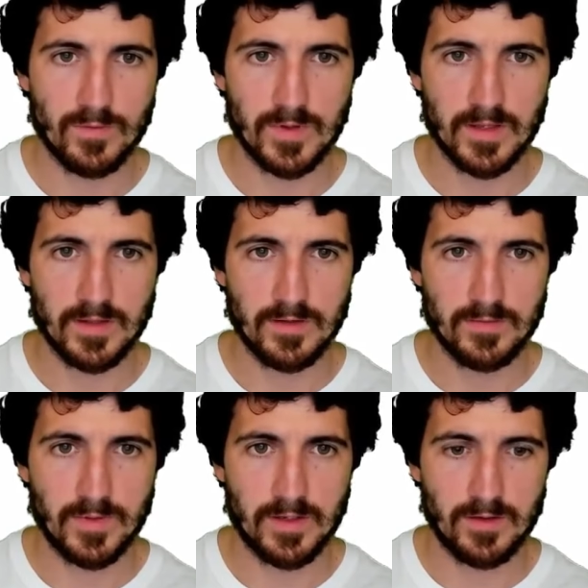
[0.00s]
so we got
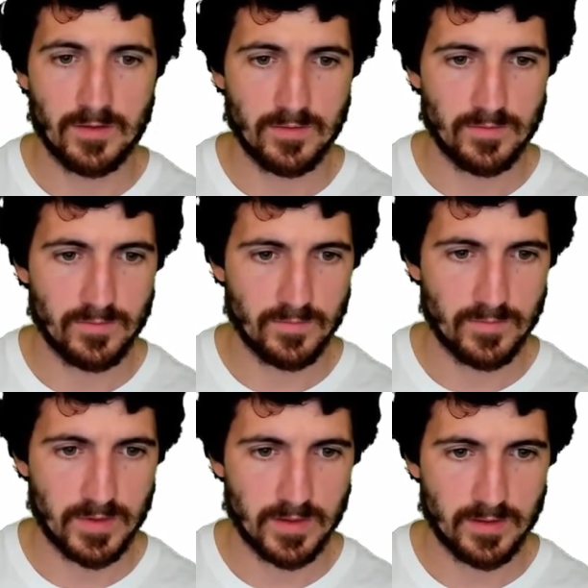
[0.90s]
this video.
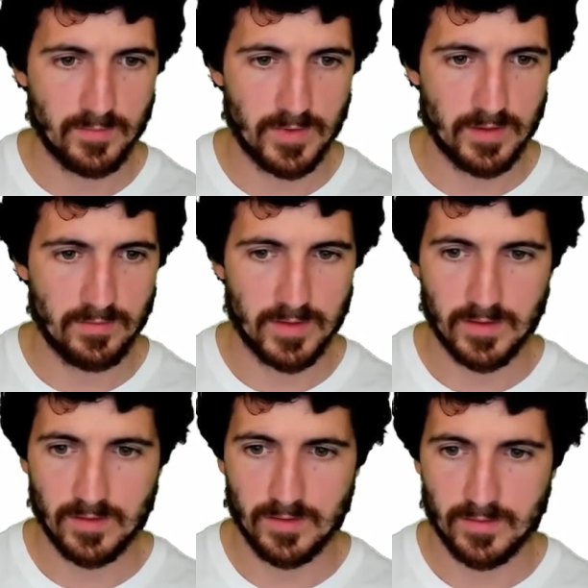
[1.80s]
We can
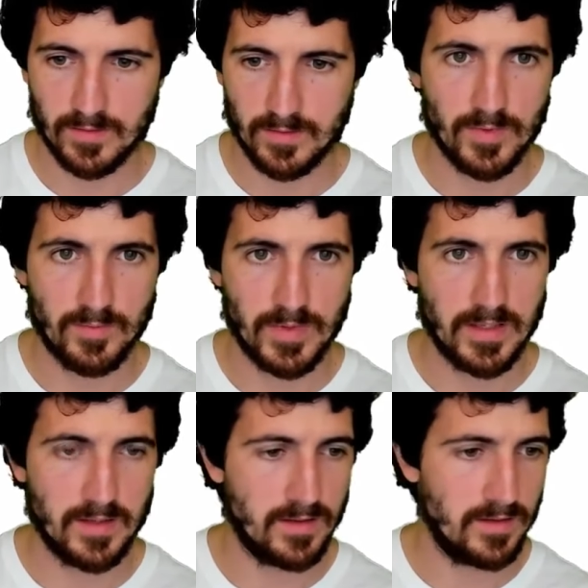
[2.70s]
maybe up a
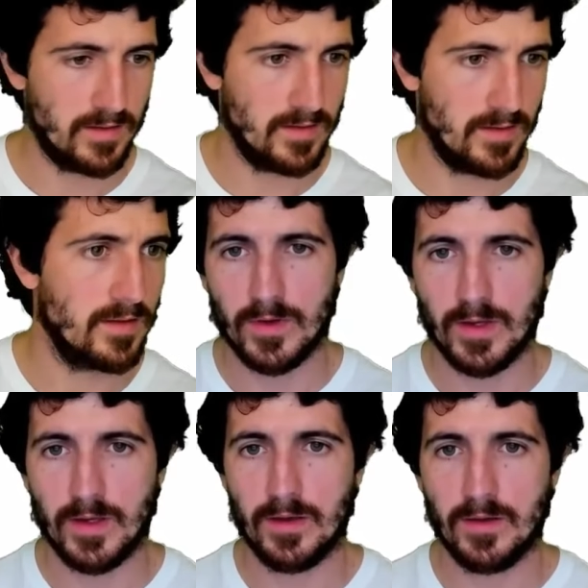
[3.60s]
bit.
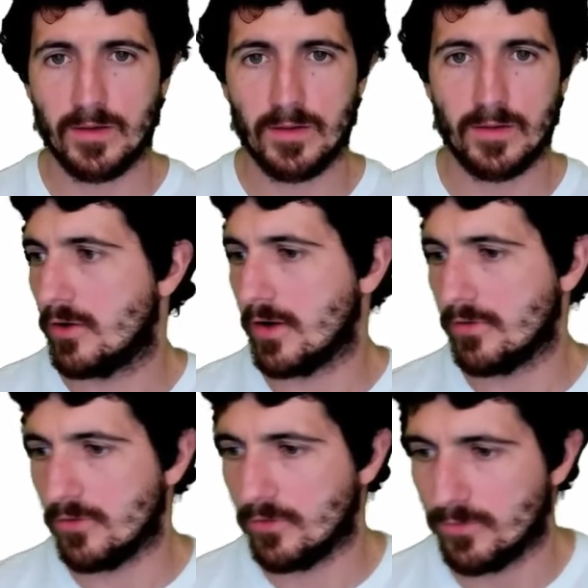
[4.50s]
Okay.
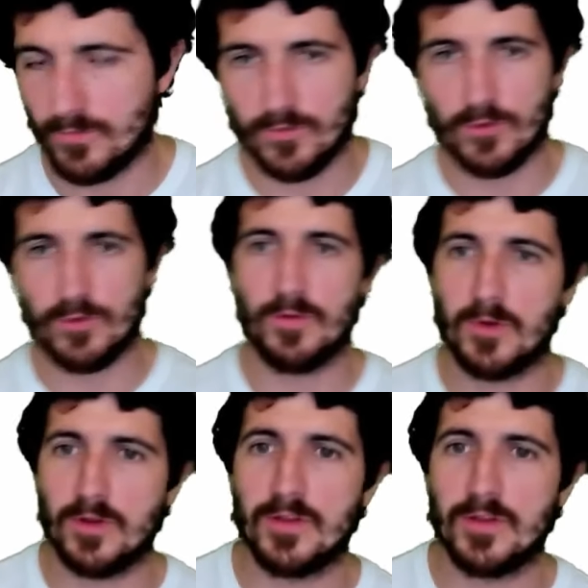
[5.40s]
Okay, so for some